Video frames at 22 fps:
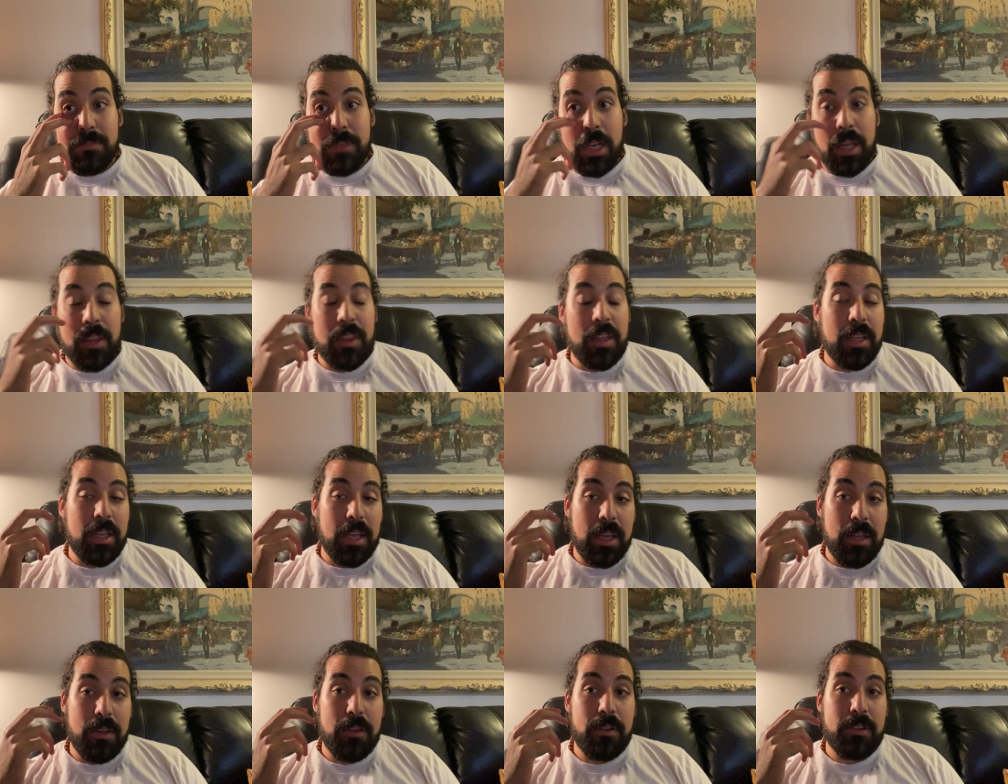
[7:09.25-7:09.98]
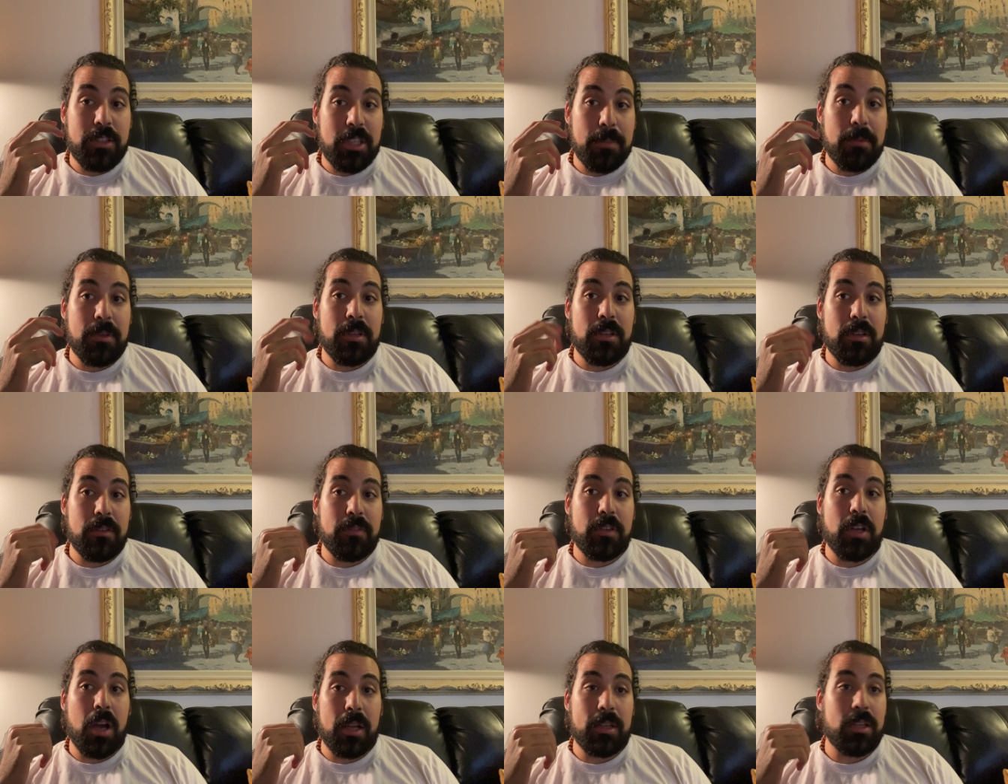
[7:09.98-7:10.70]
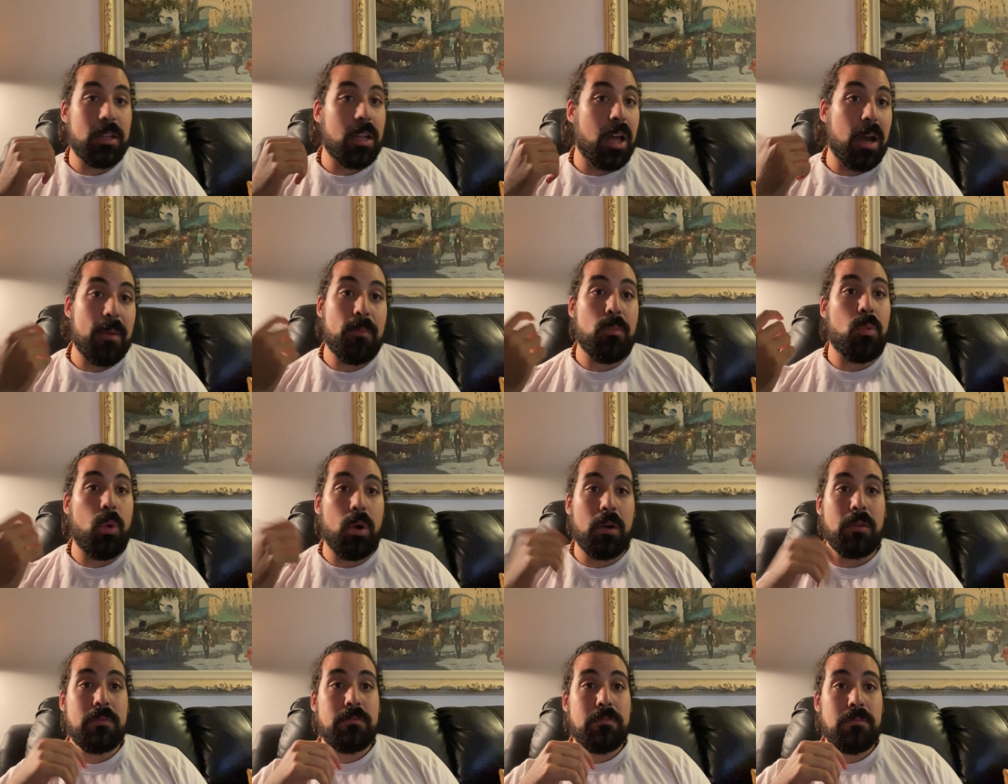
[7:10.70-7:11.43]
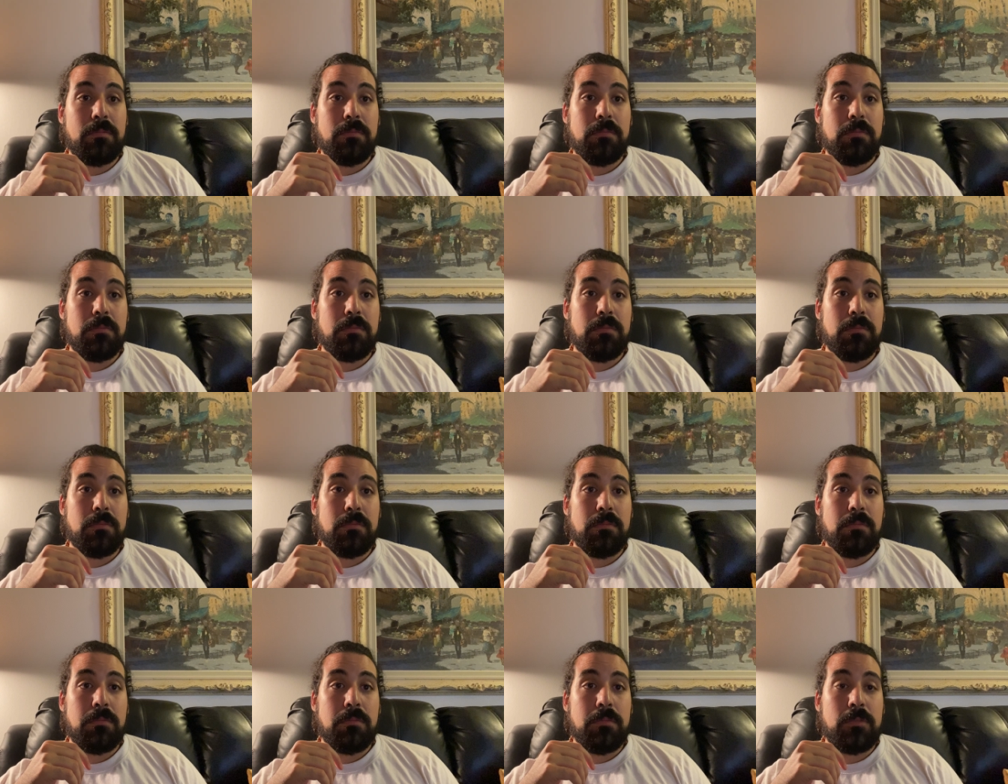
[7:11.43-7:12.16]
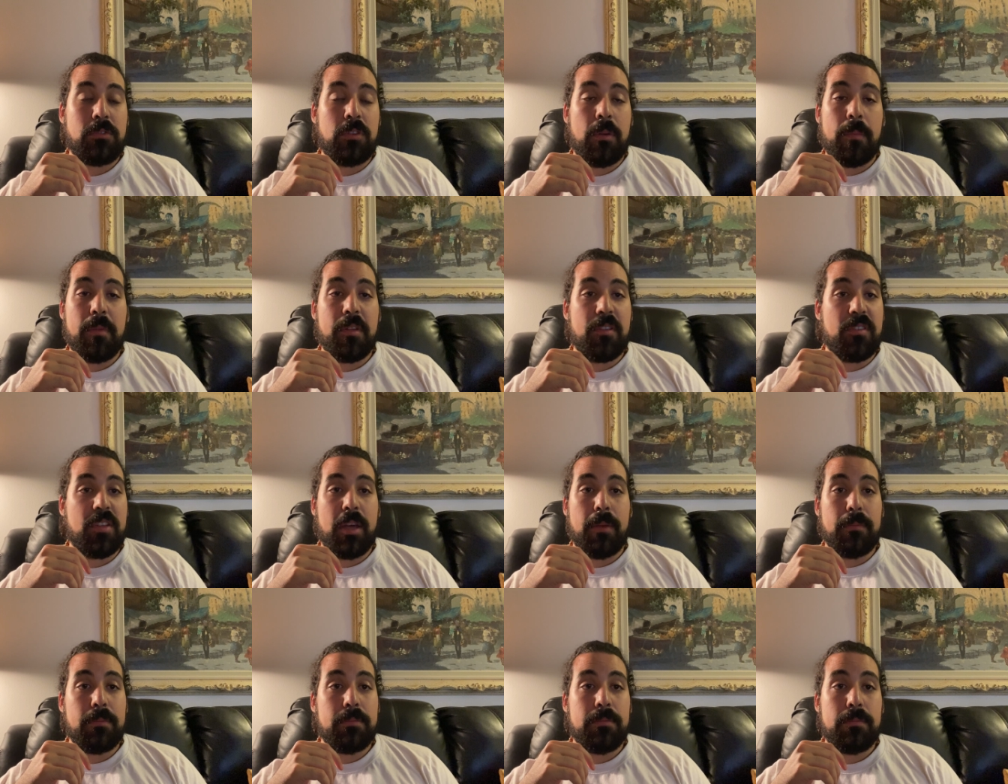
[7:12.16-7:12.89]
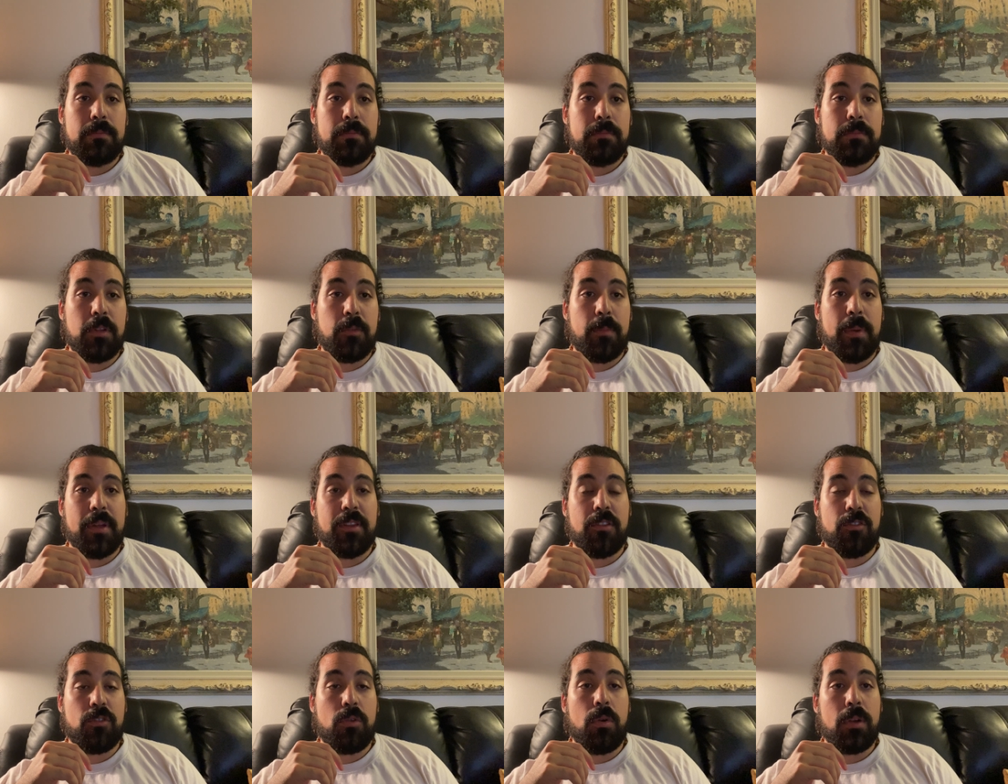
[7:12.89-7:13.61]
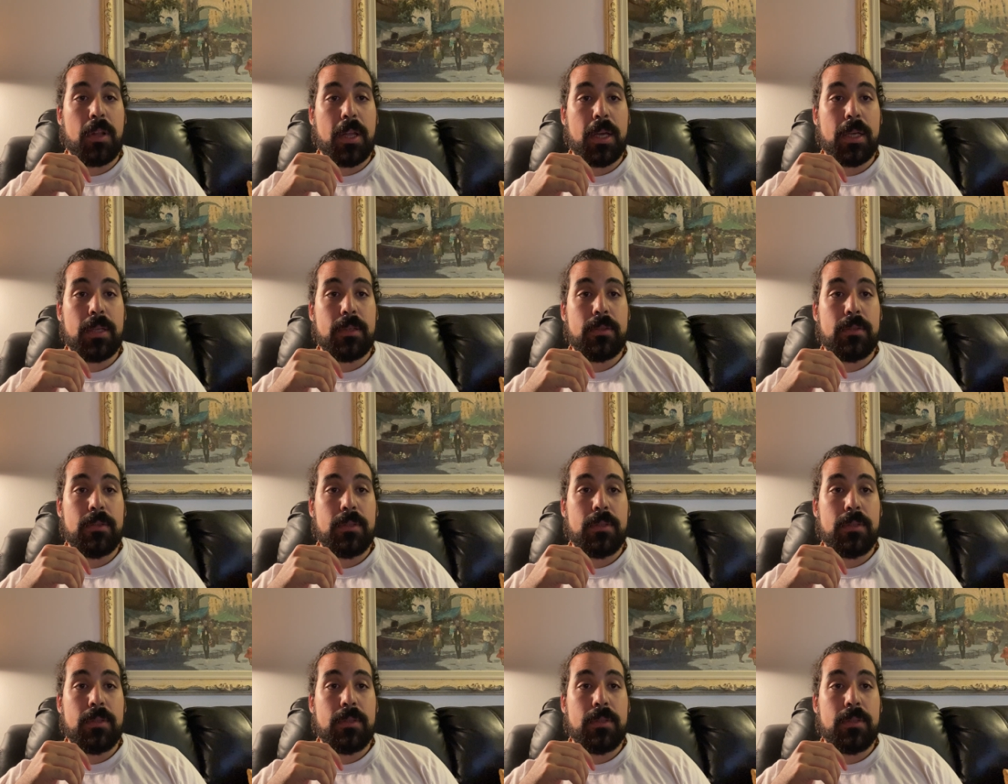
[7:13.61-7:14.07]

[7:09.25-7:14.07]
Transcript: I think either team could have gotten a lot more from this game, despite the scoreline.